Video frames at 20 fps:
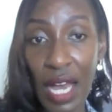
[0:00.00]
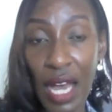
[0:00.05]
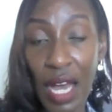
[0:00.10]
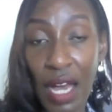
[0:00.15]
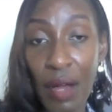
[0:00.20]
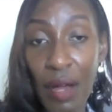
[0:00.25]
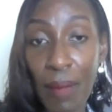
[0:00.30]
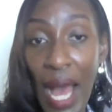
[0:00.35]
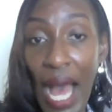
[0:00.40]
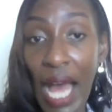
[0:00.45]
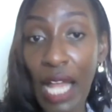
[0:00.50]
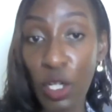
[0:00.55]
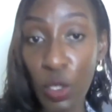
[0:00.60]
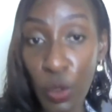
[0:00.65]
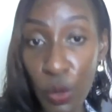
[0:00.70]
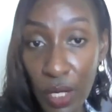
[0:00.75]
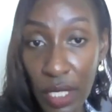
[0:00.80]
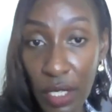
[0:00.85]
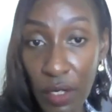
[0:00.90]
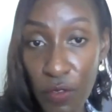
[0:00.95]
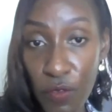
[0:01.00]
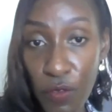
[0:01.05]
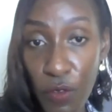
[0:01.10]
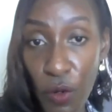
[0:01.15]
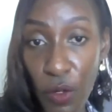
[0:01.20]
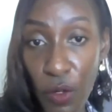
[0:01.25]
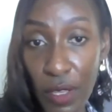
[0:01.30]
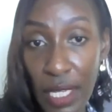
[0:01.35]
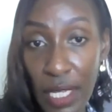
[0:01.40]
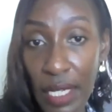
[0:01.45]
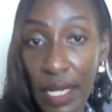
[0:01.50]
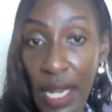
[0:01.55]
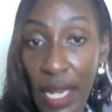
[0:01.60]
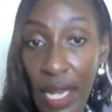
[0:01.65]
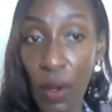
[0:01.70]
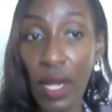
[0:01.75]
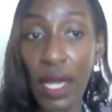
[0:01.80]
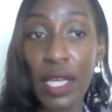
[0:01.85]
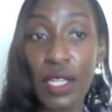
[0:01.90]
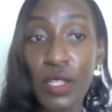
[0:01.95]
are looking for, then
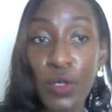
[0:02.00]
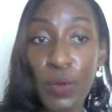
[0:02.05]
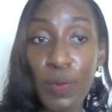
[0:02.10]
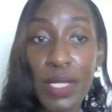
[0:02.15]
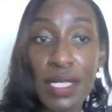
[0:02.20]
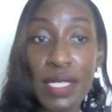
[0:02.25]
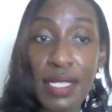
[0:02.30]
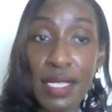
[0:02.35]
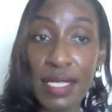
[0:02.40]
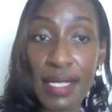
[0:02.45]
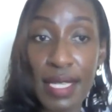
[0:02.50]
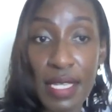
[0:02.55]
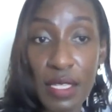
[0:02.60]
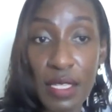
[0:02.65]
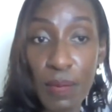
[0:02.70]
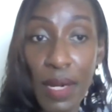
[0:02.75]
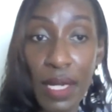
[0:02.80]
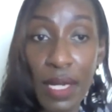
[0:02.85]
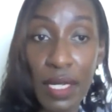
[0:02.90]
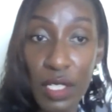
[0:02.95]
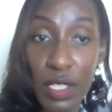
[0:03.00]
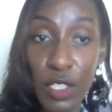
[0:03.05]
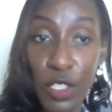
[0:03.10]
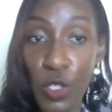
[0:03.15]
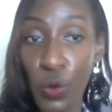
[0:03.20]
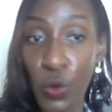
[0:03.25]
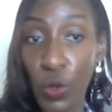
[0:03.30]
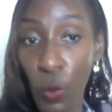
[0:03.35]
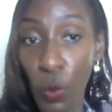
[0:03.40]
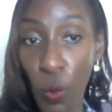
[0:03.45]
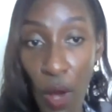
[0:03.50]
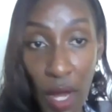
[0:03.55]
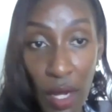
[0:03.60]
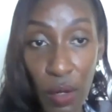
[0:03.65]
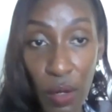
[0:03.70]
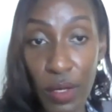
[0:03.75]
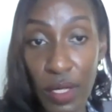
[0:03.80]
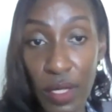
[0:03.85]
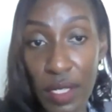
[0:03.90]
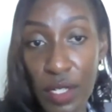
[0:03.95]
our customer success managers will
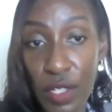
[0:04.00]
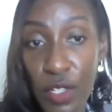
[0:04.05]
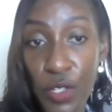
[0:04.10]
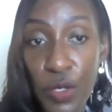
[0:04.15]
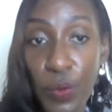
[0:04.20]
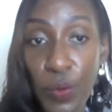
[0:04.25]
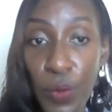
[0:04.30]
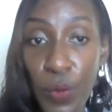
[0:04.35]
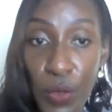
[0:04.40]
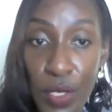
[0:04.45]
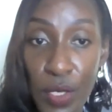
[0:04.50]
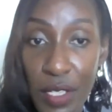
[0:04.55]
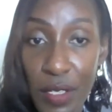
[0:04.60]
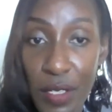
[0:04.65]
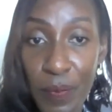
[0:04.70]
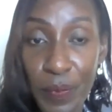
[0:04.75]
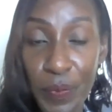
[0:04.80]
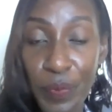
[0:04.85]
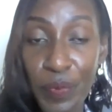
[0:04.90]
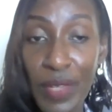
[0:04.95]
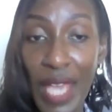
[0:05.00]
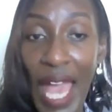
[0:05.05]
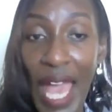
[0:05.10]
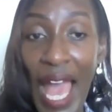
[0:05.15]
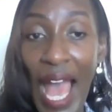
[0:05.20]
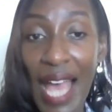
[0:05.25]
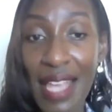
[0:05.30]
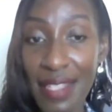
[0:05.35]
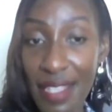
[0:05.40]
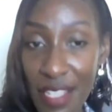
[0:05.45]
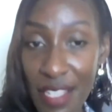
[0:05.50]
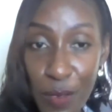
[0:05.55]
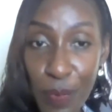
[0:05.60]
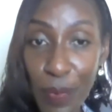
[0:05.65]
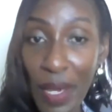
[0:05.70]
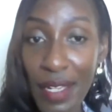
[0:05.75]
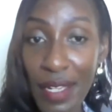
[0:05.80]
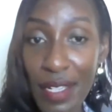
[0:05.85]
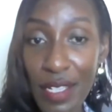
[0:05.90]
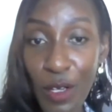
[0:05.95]
work with the distributor as they
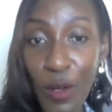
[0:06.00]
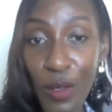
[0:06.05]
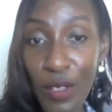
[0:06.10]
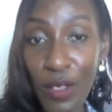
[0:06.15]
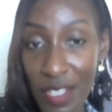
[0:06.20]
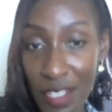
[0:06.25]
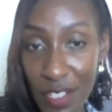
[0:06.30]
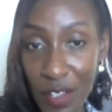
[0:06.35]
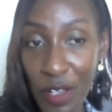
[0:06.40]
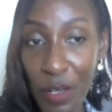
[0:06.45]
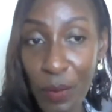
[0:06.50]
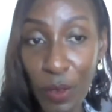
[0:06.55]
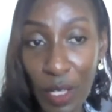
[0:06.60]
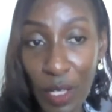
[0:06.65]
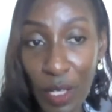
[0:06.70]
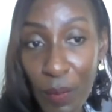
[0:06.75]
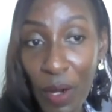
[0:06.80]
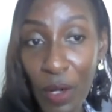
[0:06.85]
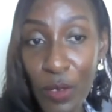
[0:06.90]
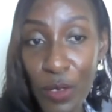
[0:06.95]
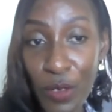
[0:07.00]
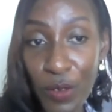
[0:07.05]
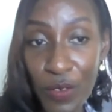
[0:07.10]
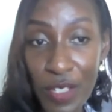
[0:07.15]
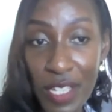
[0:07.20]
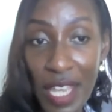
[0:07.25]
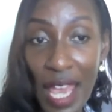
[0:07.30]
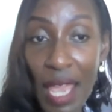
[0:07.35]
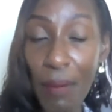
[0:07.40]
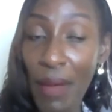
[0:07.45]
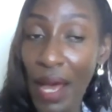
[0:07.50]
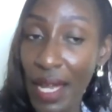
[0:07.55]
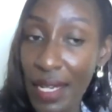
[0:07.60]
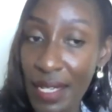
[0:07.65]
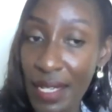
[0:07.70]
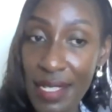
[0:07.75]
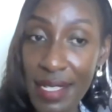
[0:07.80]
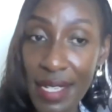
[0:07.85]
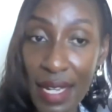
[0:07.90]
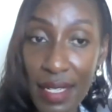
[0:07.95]
spend considerable amount of time
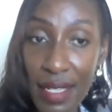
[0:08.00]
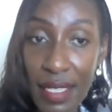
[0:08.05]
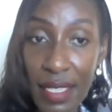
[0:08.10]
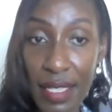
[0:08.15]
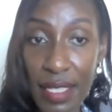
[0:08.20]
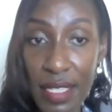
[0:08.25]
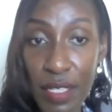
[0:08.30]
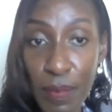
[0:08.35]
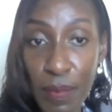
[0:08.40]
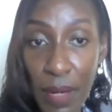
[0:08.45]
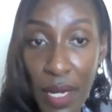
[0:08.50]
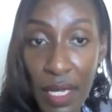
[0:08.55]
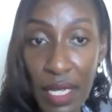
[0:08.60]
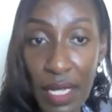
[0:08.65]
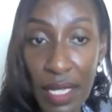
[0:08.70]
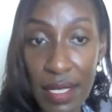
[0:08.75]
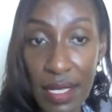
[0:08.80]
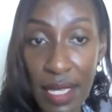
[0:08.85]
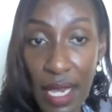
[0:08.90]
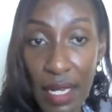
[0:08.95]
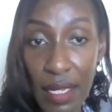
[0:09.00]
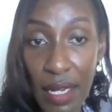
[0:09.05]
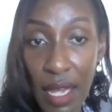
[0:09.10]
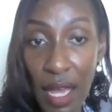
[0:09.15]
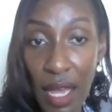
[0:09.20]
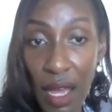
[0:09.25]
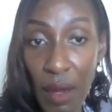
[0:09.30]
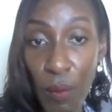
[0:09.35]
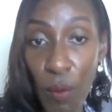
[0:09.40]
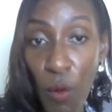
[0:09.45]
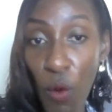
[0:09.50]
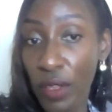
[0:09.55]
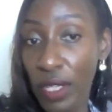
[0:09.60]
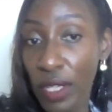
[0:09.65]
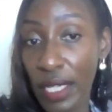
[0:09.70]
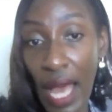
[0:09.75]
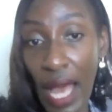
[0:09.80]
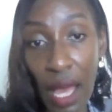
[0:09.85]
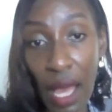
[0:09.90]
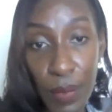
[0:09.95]
understanding these markets and are more
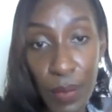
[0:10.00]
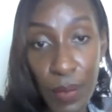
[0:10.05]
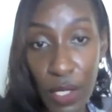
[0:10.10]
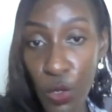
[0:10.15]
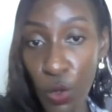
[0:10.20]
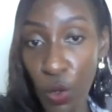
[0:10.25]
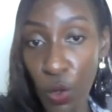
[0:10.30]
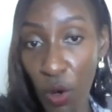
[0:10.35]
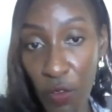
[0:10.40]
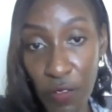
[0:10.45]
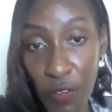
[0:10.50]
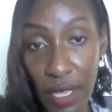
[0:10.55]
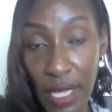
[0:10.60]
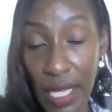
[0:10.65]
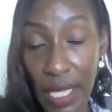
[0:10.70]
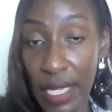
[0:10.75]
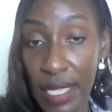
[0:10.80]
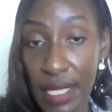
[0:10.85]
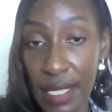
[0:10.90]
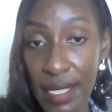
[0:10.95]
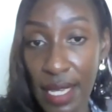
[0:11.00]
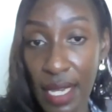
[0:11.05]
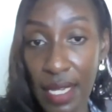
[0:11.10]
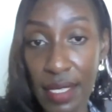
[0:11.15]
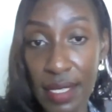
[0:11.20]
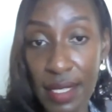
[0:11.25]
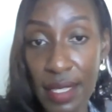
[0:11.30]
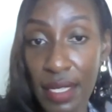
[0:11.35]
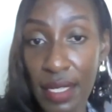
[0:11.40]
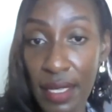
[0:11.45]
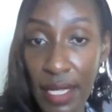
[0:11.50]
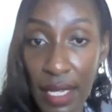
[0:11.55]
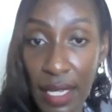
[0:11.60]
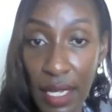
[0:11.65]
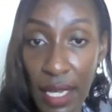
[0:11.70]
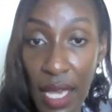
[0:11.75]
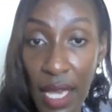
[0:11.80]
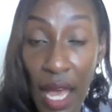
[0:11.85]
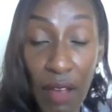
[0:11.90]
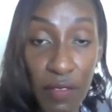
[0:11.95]
than happy to offer the insights that
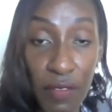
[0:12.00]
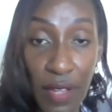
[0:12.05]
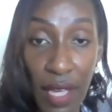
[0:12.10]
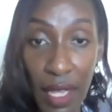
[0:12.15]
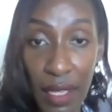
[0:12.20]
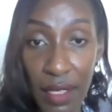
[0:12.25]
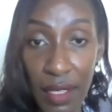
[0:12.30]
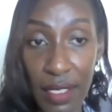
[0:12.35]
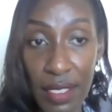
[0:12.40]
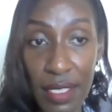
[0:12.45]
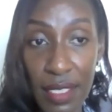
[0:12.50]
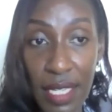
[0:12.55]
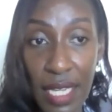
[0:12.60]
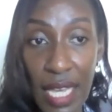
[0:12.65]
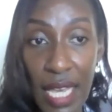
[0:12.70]
they have gathered.